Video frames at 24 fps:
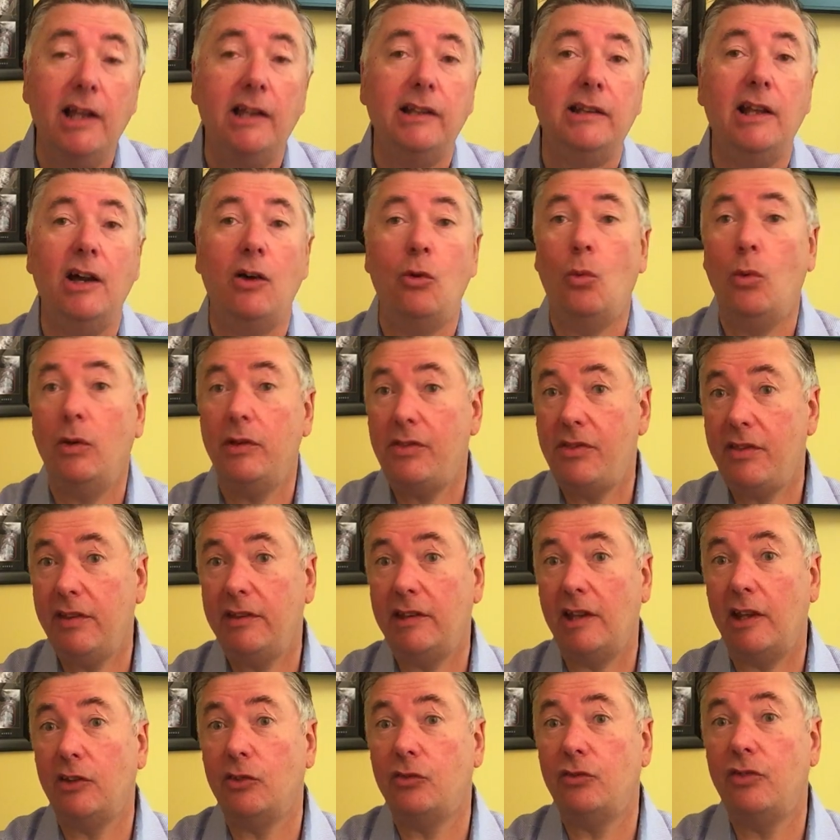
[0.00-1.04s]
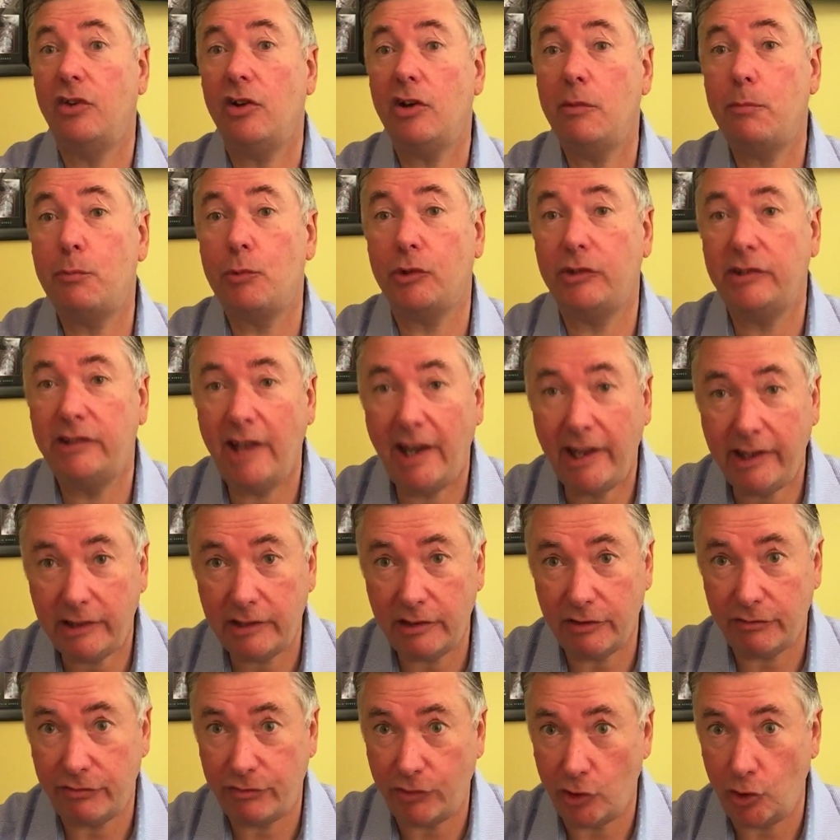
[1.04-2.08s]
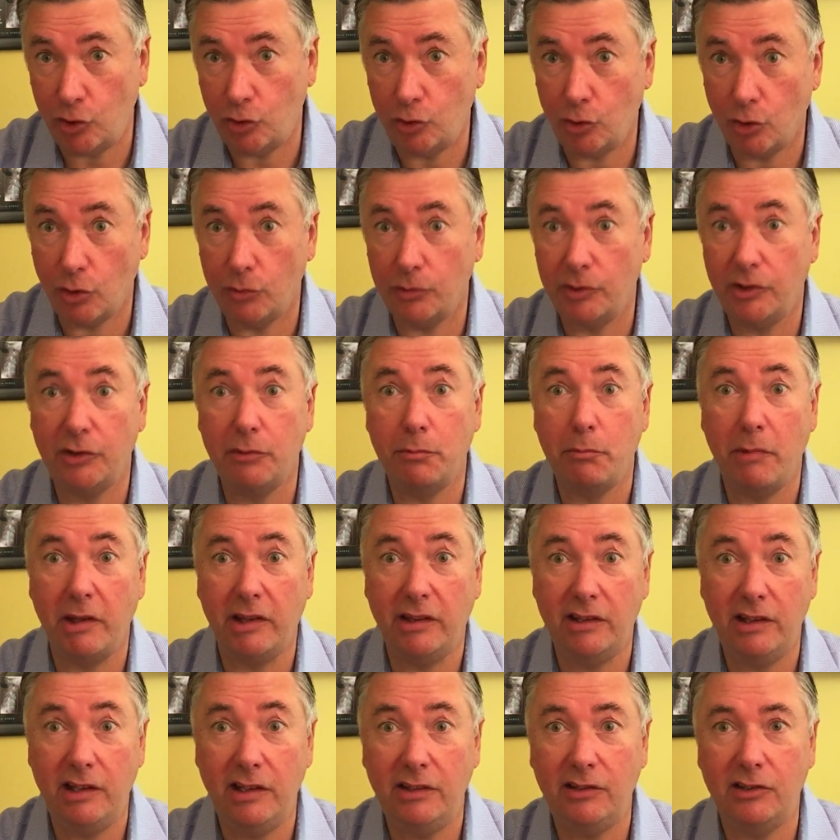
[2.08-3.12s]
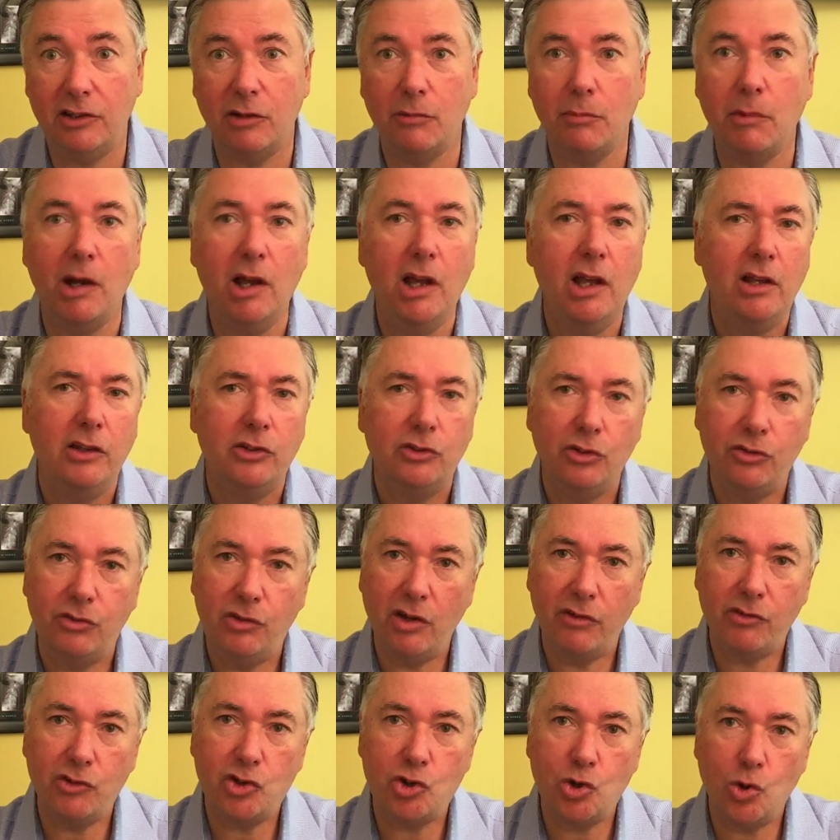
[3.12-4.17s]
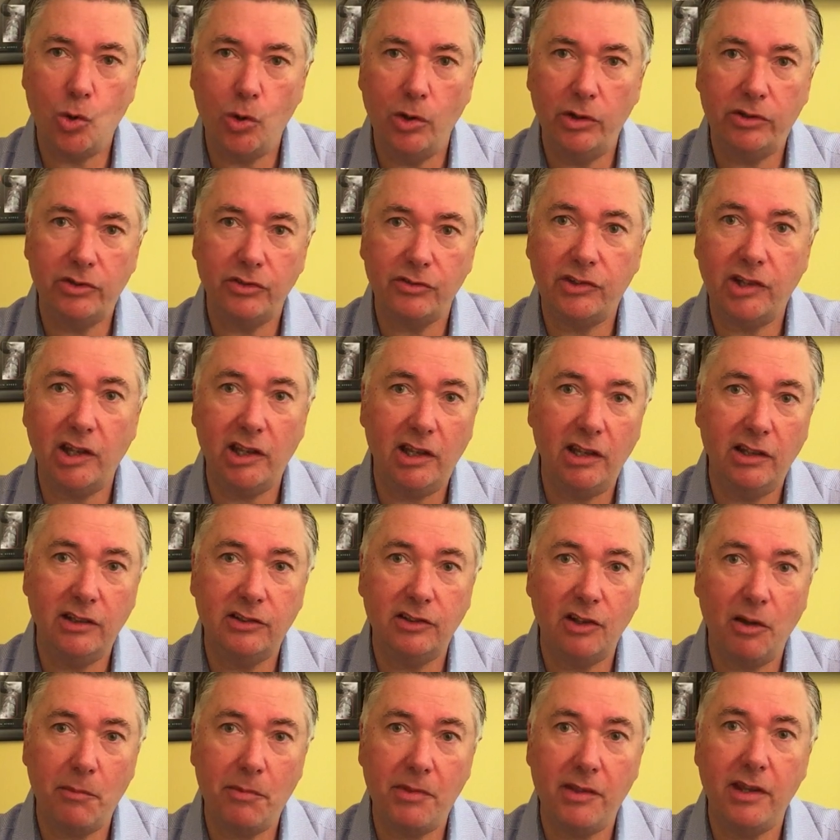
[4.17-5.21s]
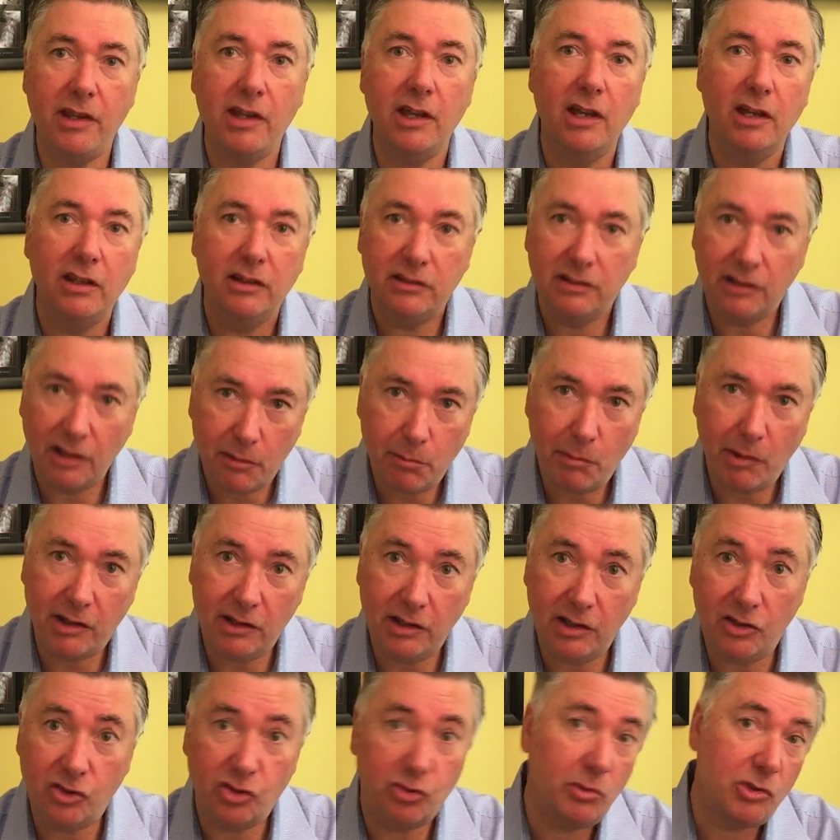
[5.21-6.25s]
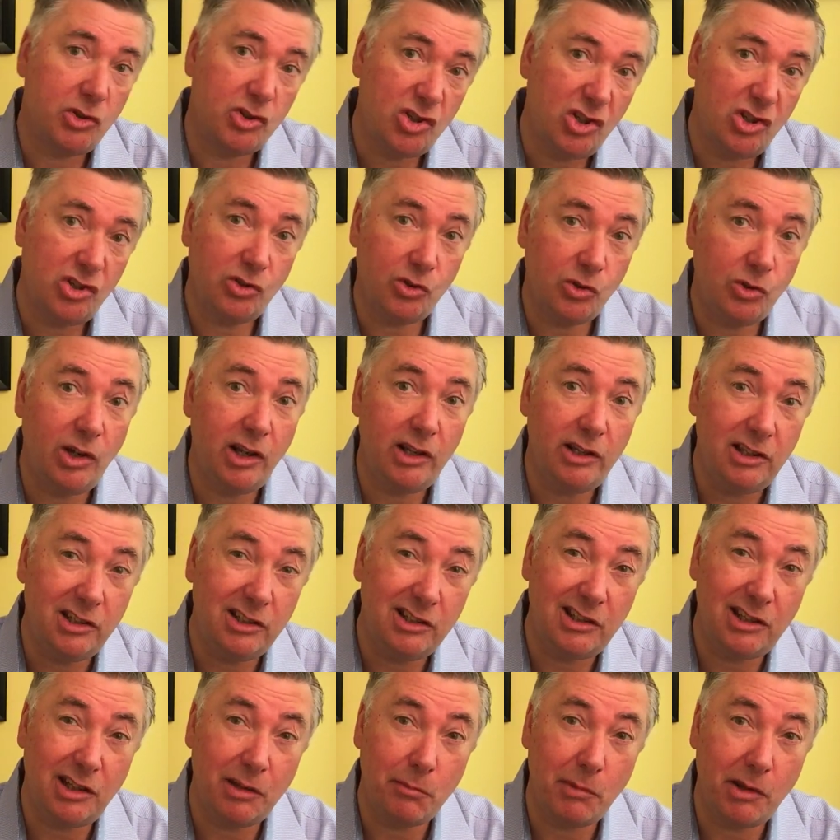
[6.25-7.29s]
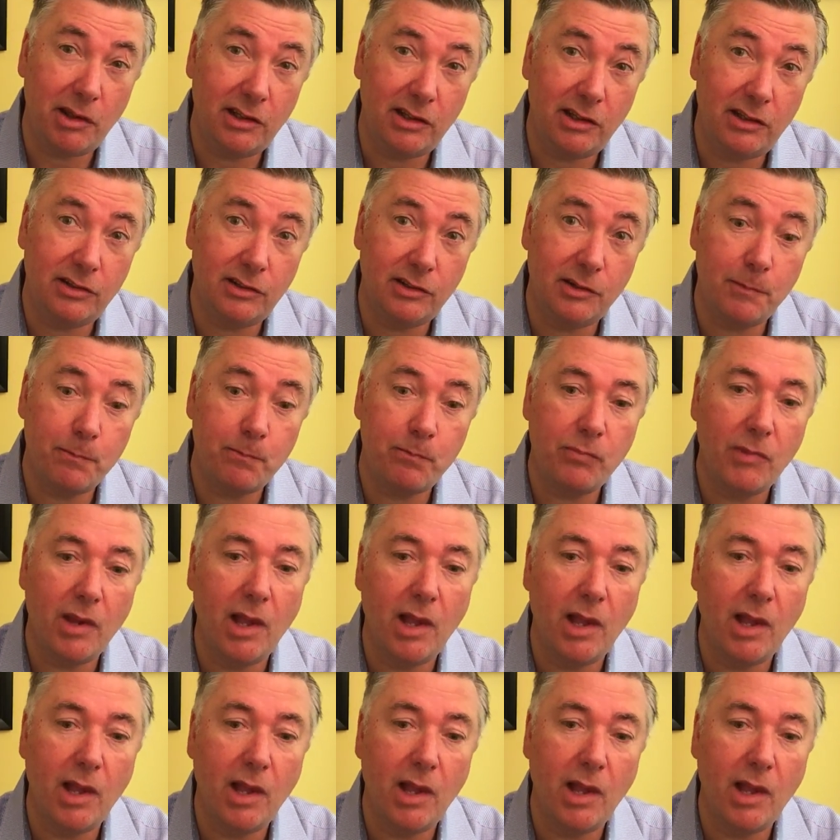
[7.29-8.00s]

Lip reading: Now, one thing that is very protective for your neurons is magnesium. So if you have a choice taking something, take magnesium. Actually, it's a good idea to take magnesium.